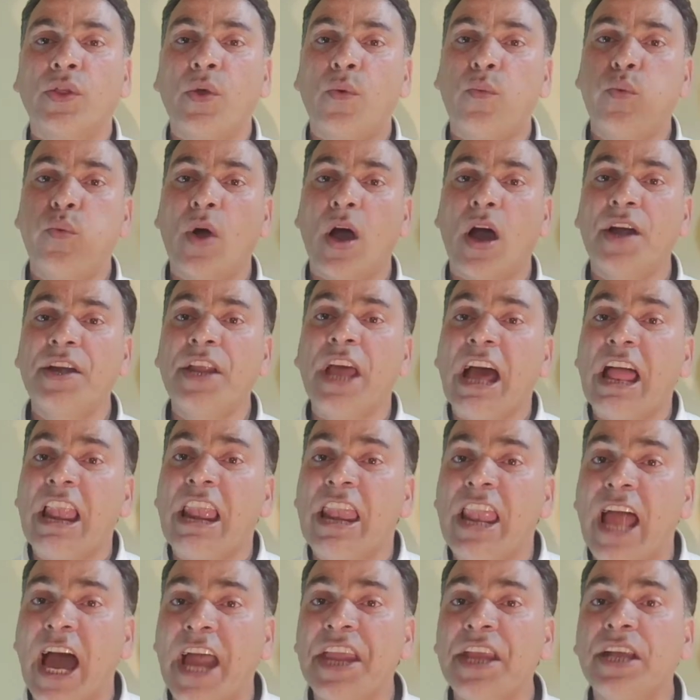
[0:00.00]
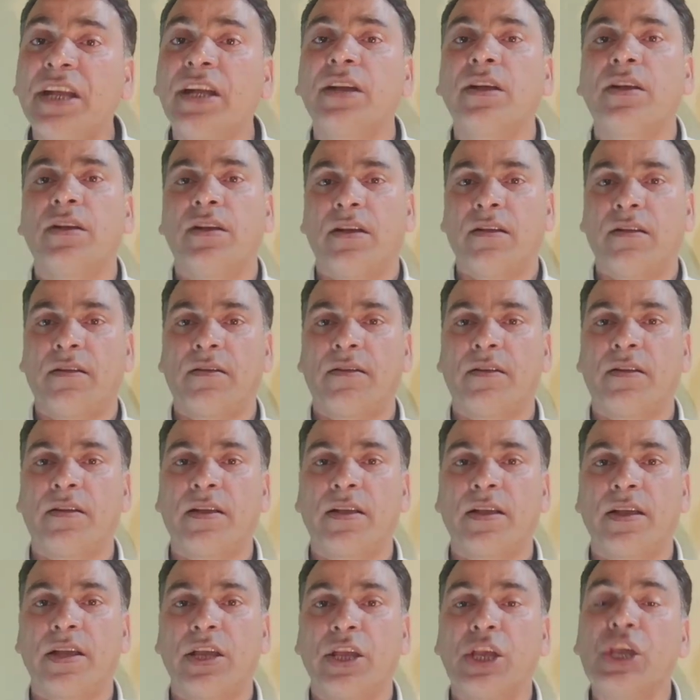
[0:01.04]
the word like
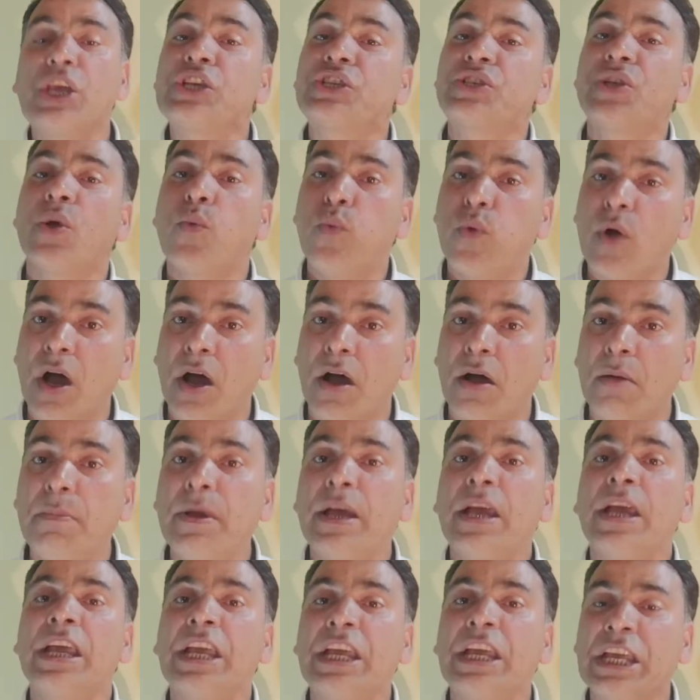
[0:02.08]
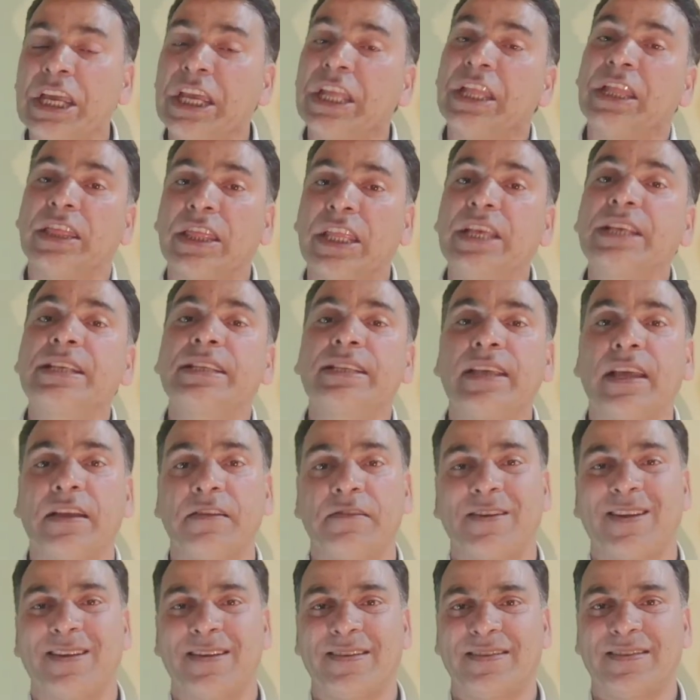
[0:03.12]
is the verb in this
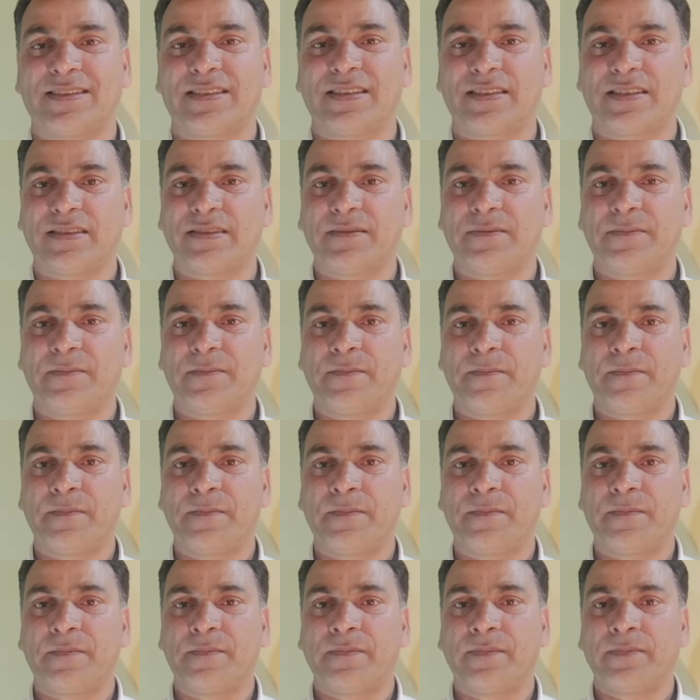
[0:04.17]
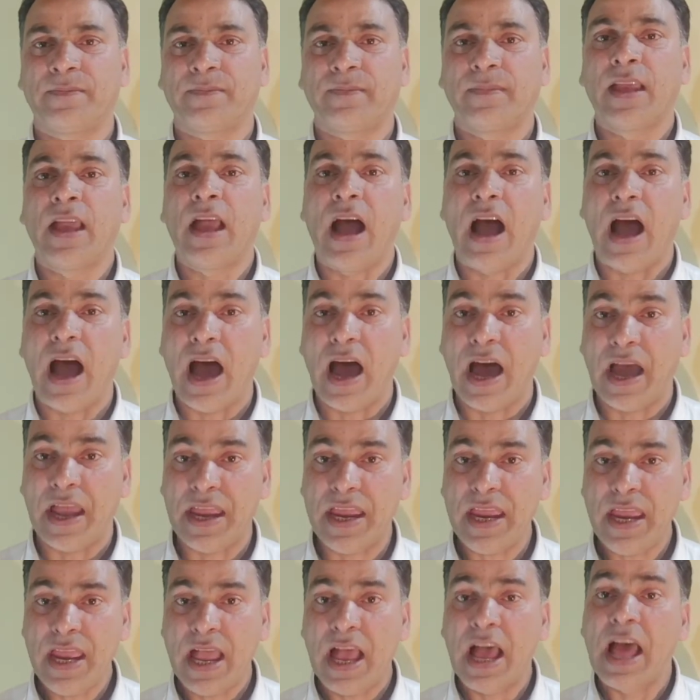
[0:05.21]
sentence.
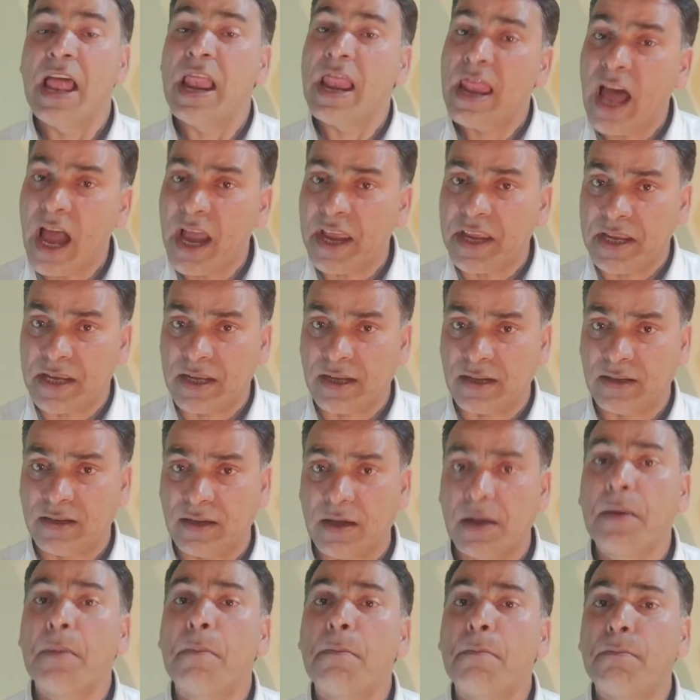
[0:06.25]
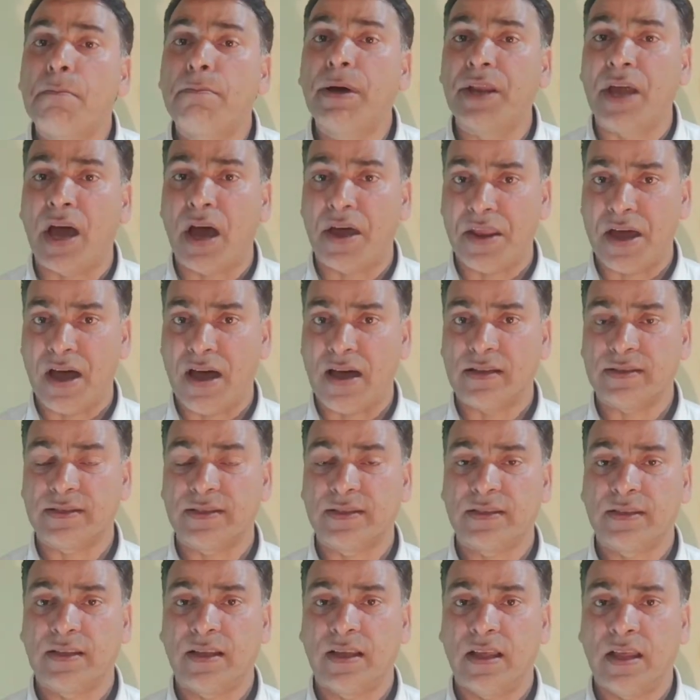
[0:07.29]
I like
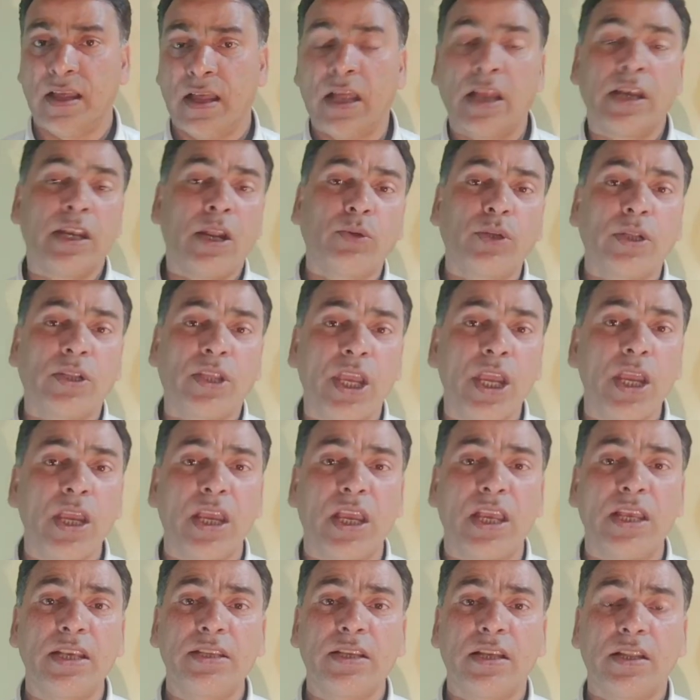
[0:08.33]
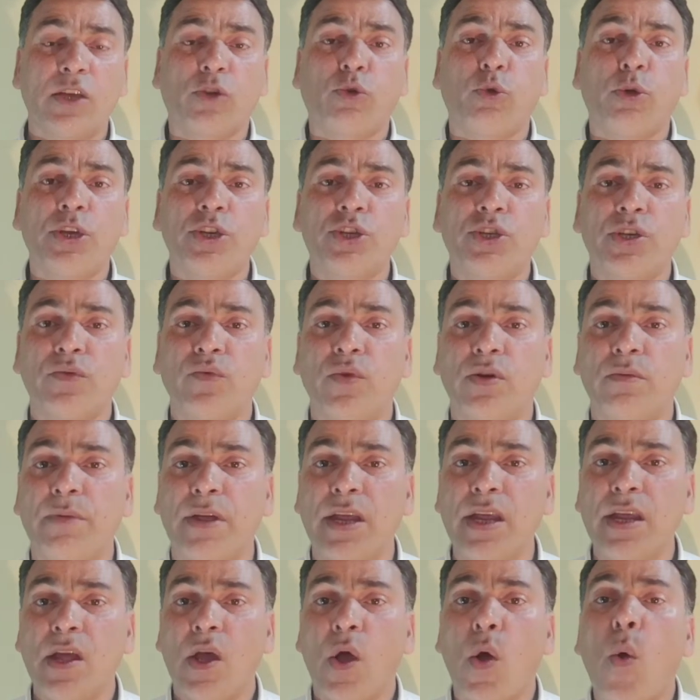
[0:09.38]
bananas. Now the thing is, the question
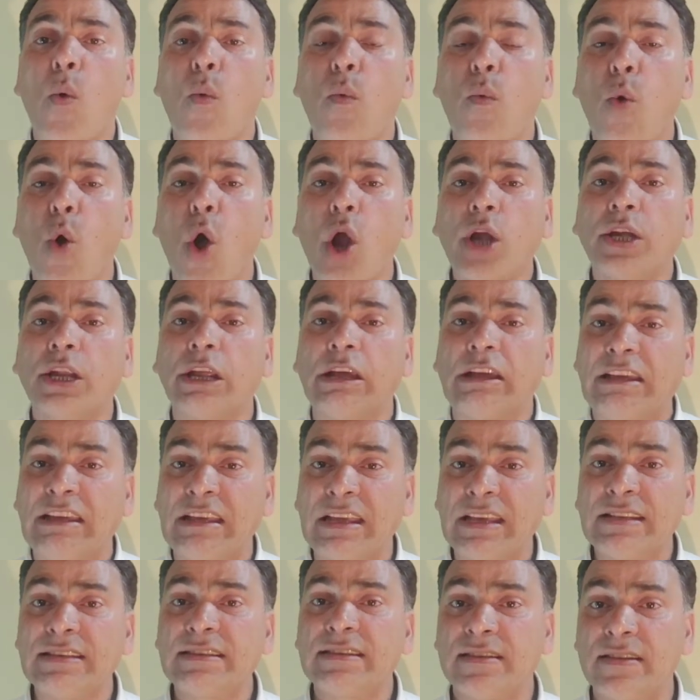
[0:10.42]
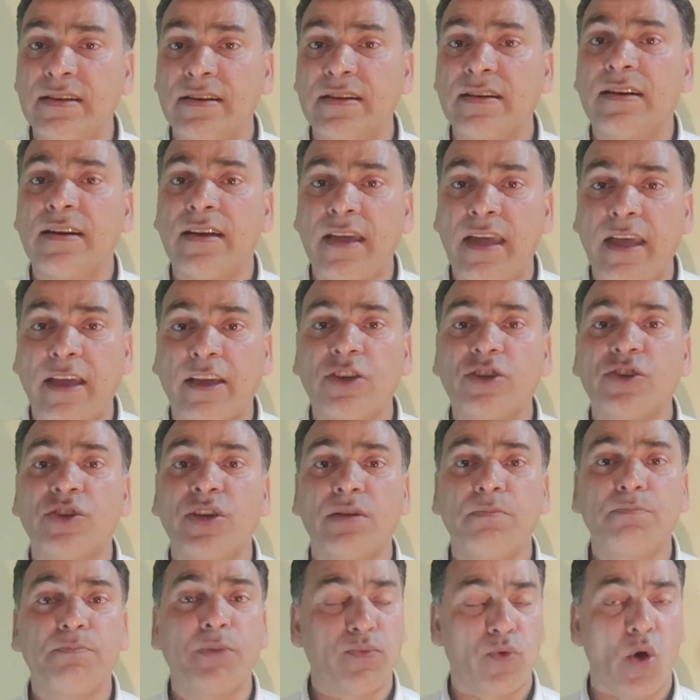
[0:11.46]
would be, what is the
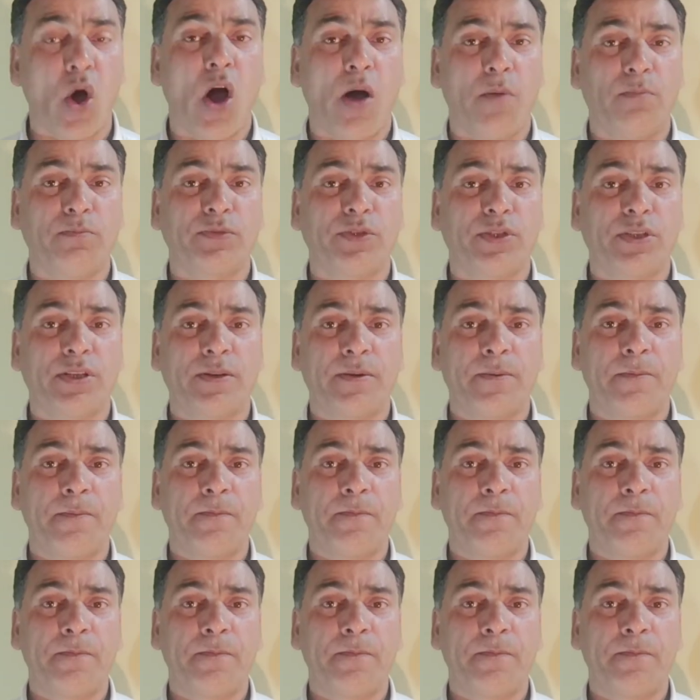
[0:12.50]
action performed?